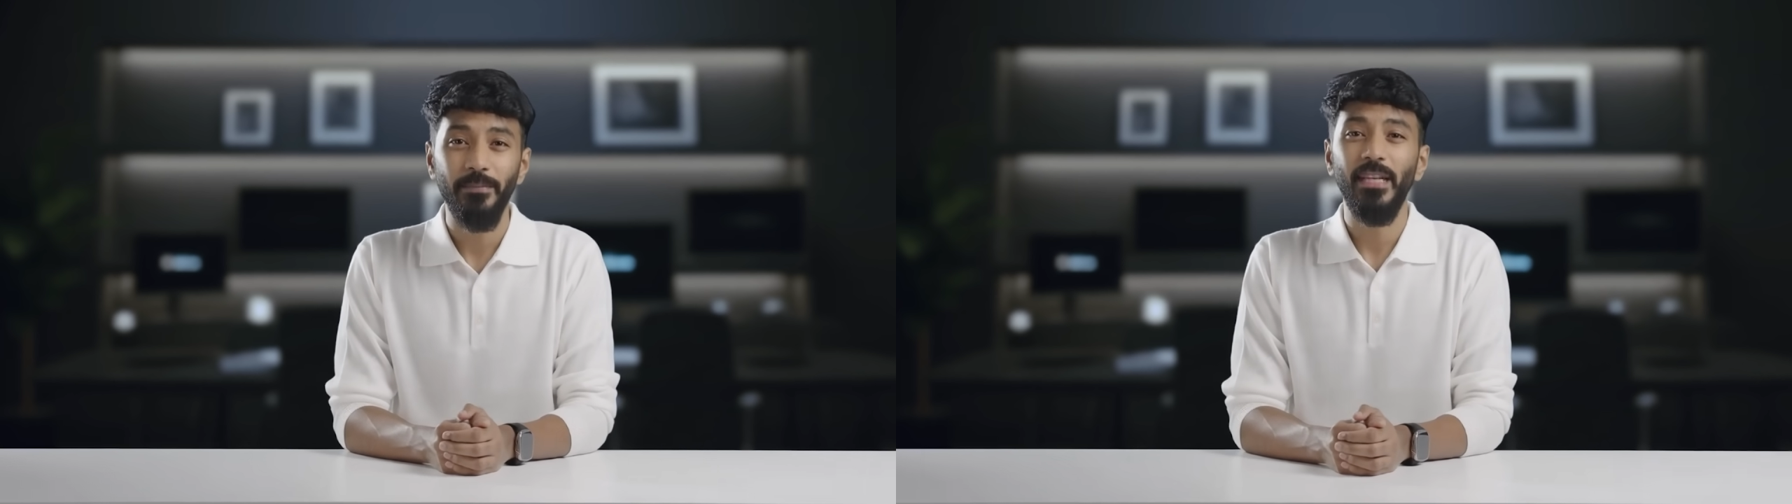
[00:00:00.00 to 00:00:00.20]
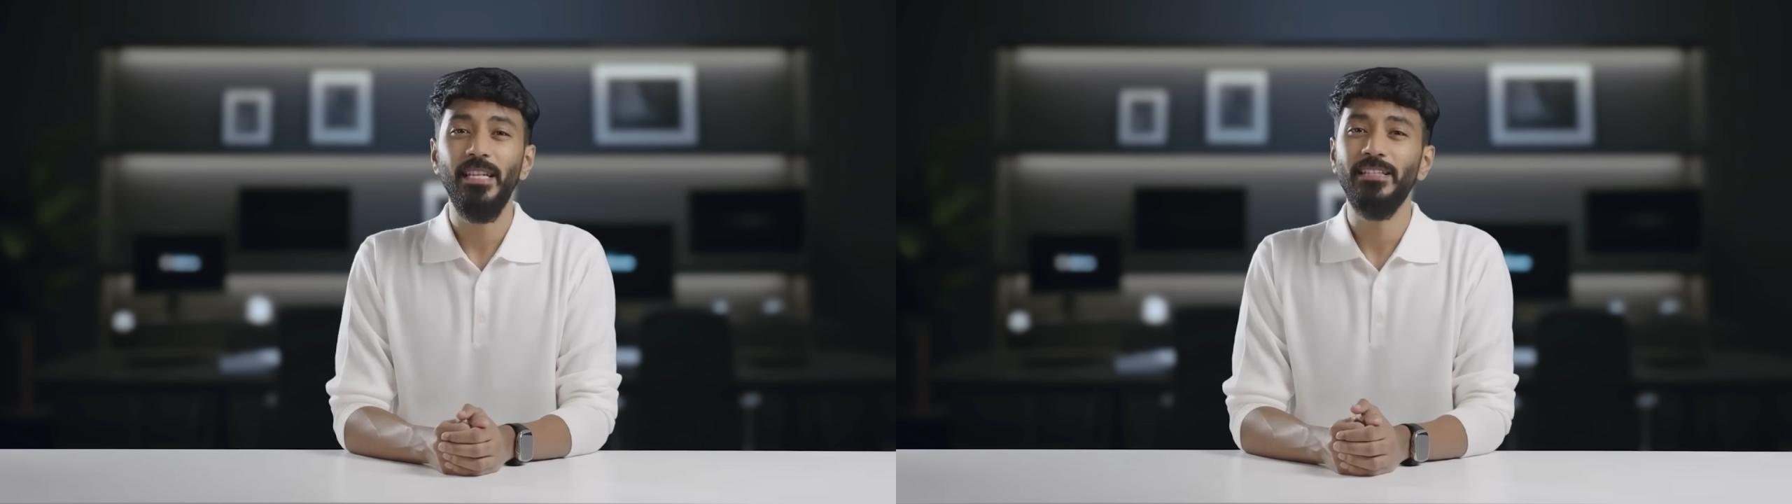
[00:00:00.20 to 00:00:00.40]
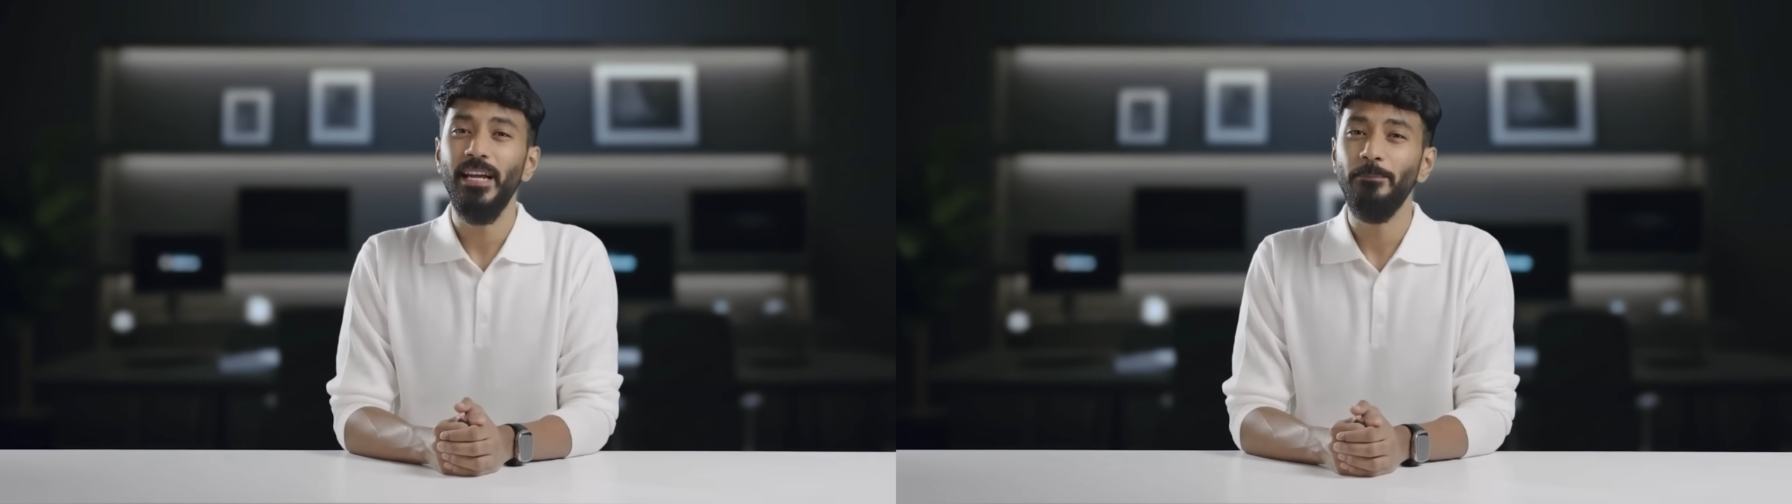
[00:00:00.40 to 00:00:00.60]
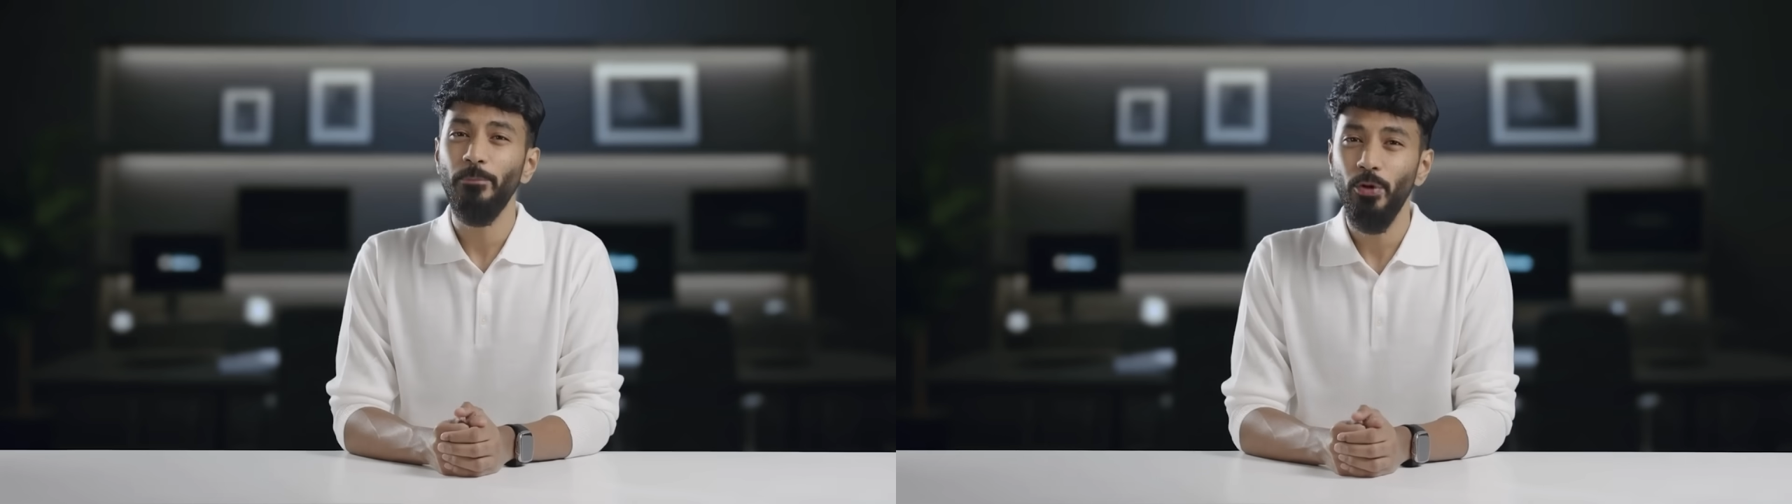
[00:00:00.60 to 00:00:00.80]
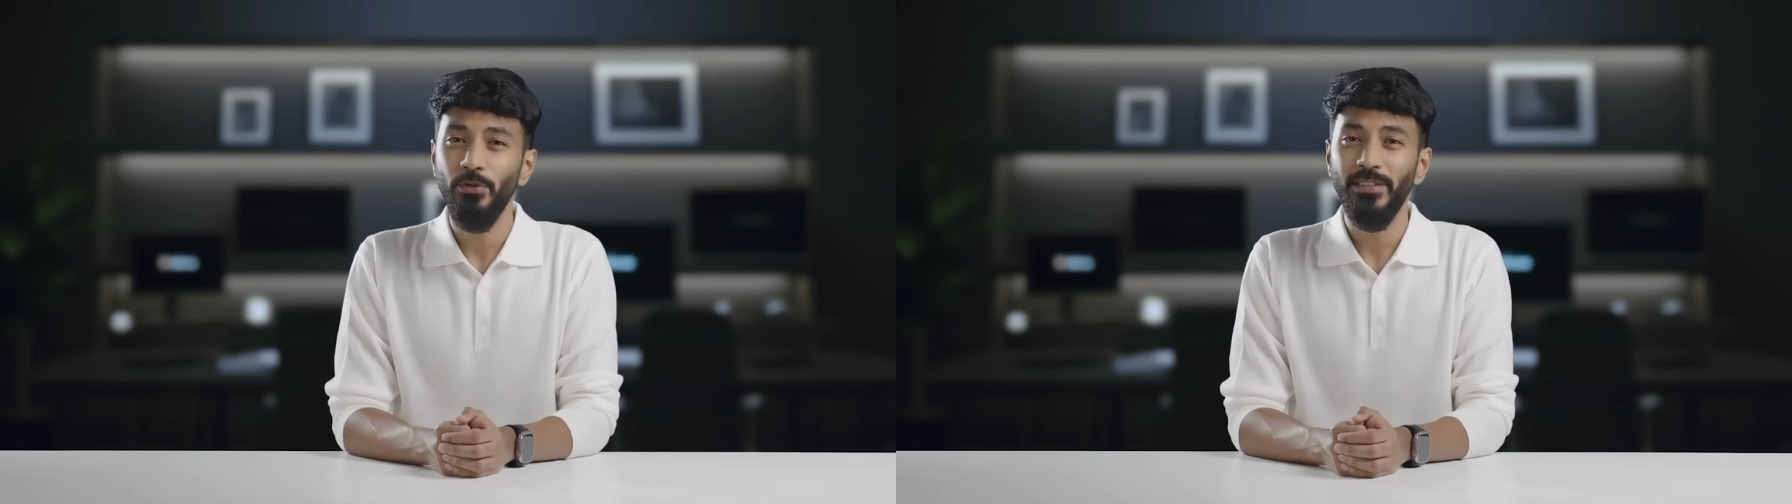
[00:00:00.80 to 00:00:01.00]
This study
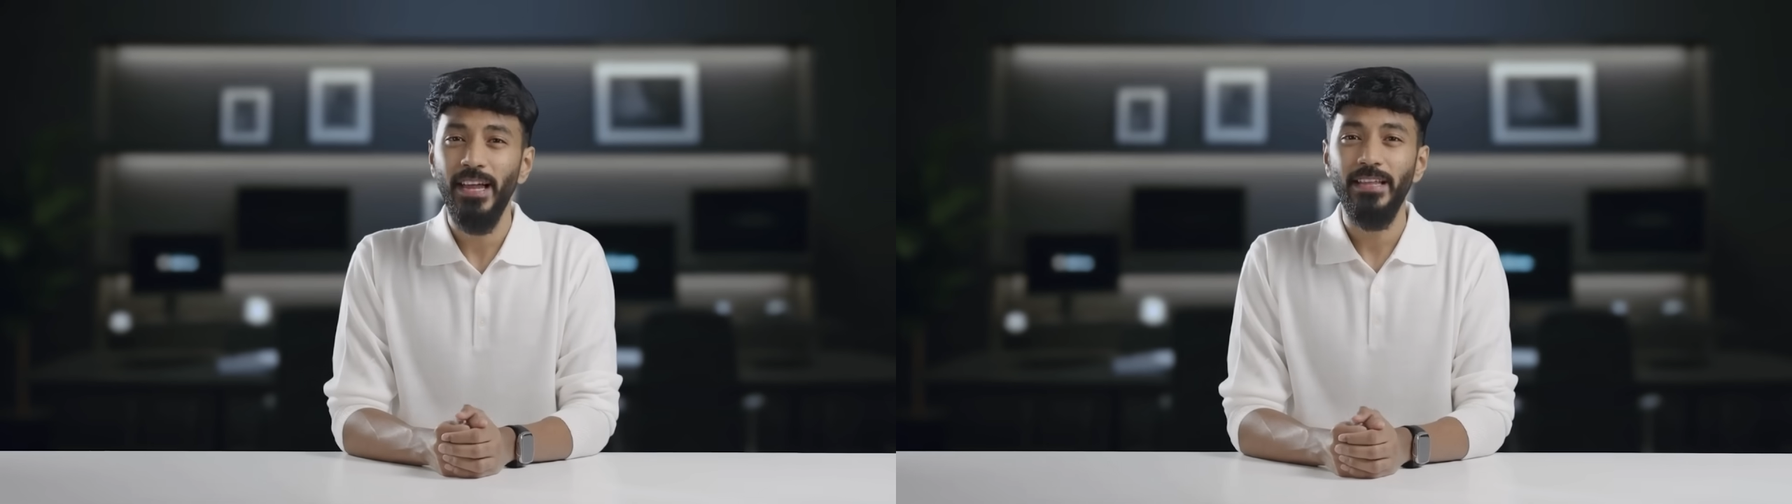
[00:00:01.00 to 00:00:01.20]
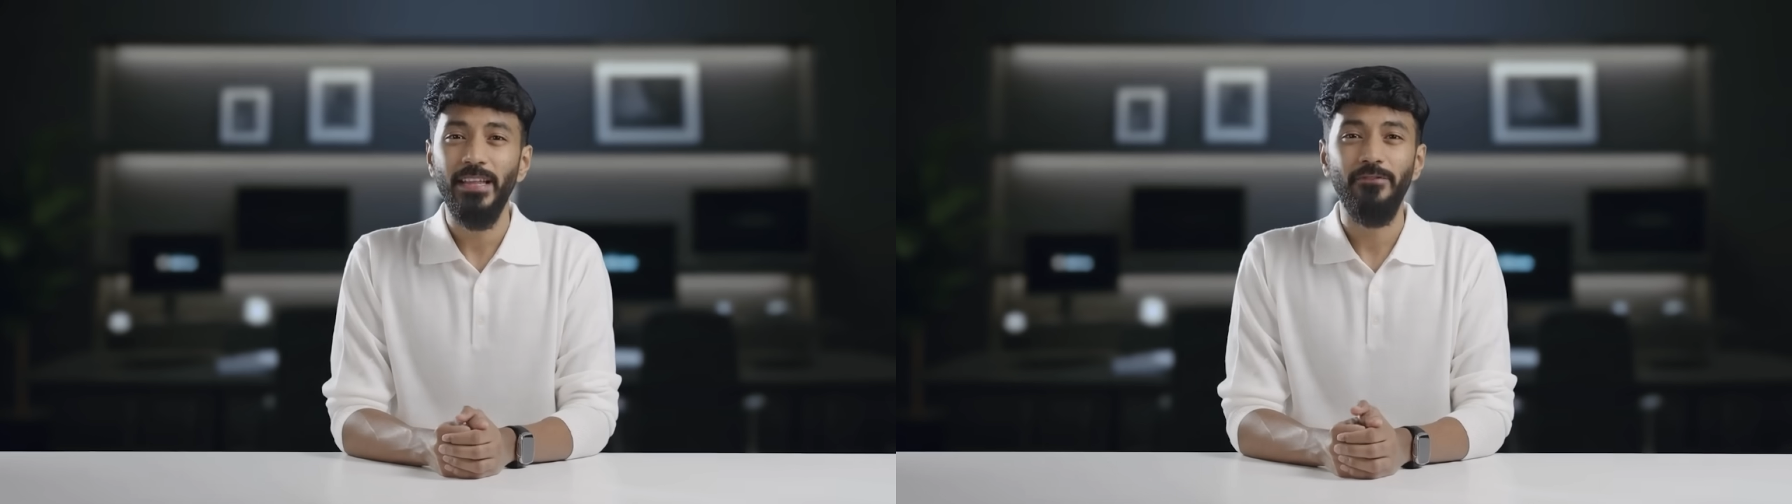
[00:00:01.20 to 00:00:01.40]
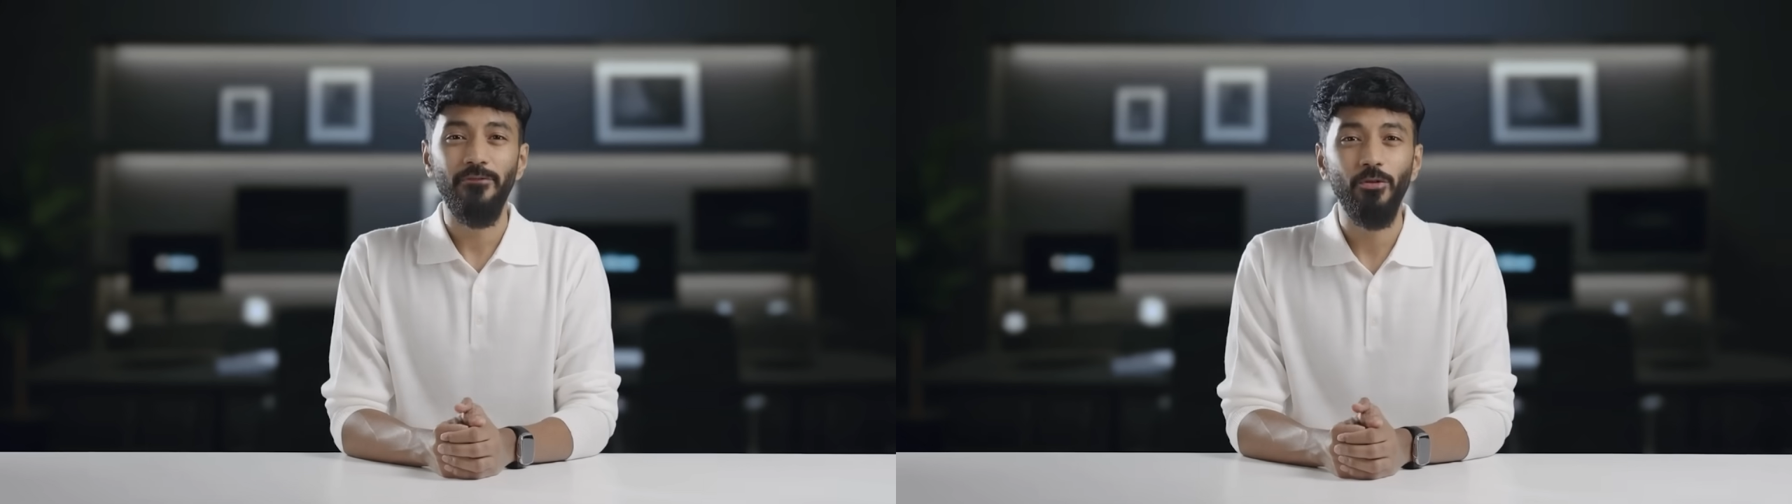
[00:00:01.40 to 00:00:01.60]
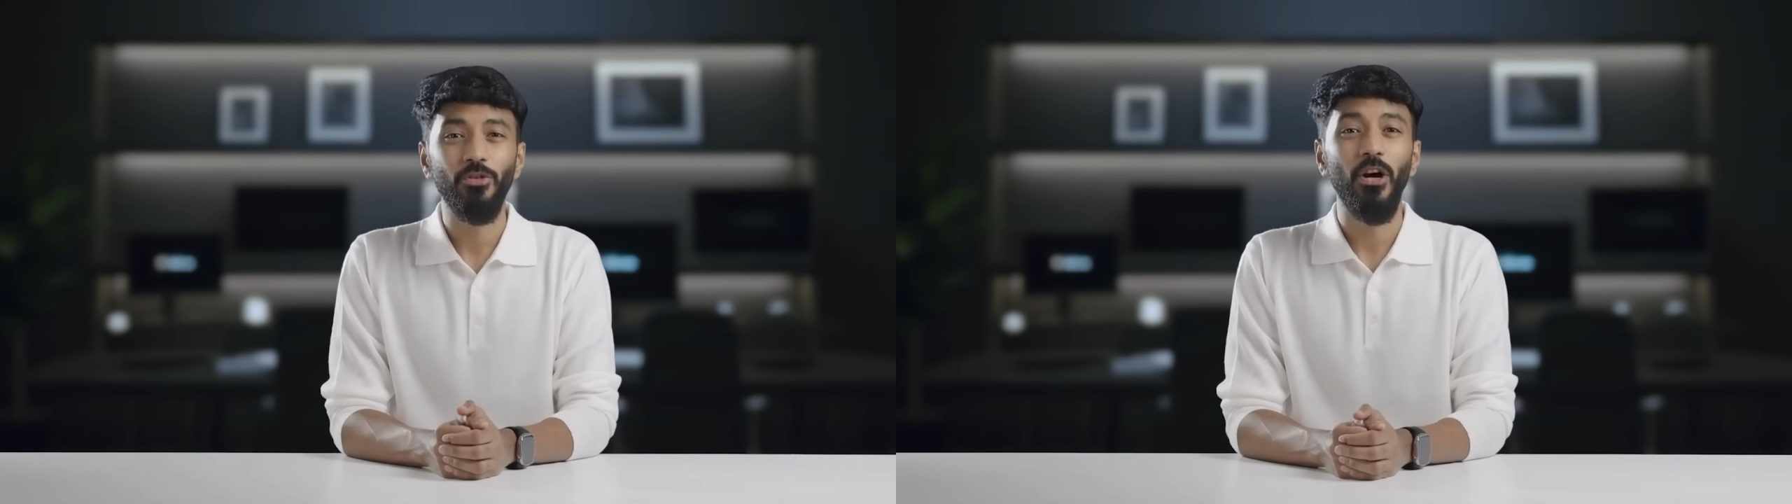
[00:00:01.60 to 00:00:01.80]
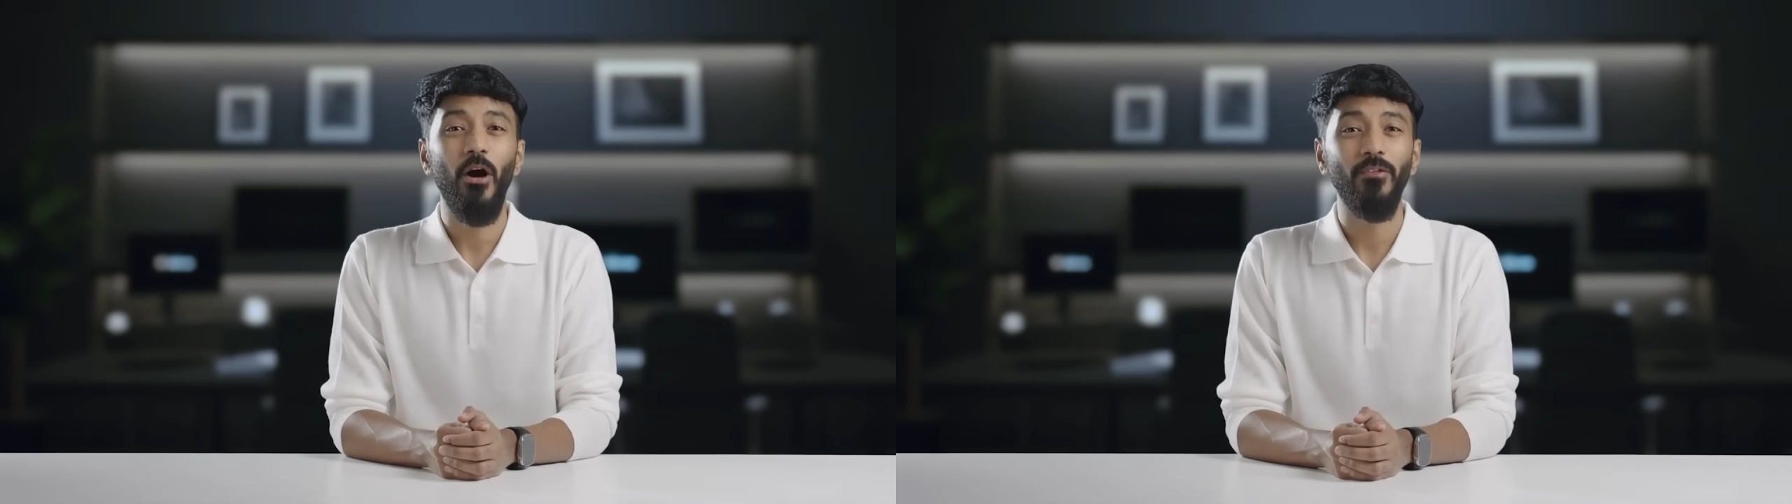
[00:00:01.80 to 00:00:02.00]
proves that the
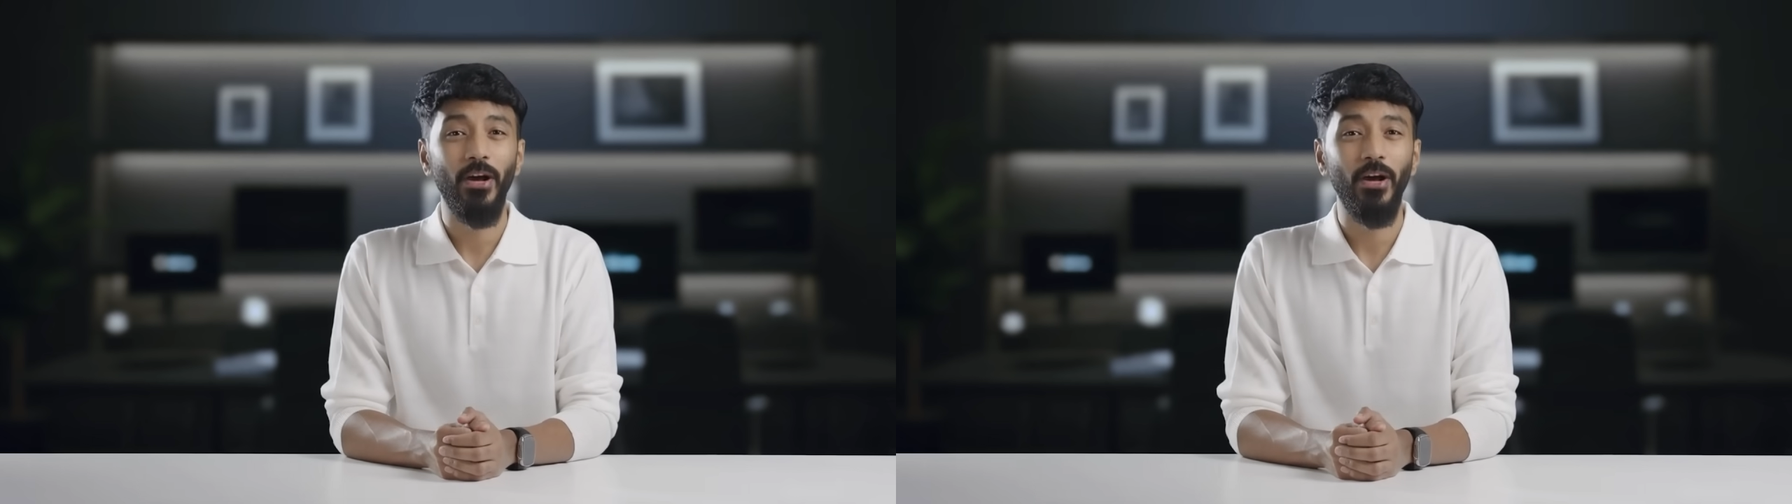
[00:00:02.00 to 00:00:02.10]
future of